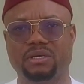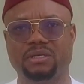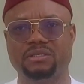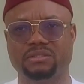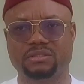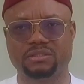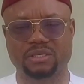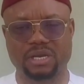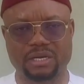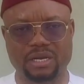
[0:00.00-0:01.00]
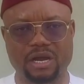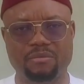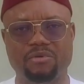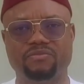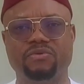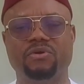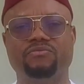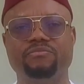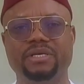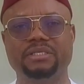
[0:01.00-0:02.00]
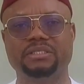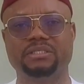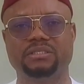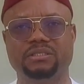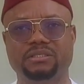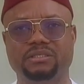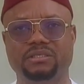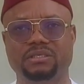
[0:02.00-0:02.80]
is an arm of government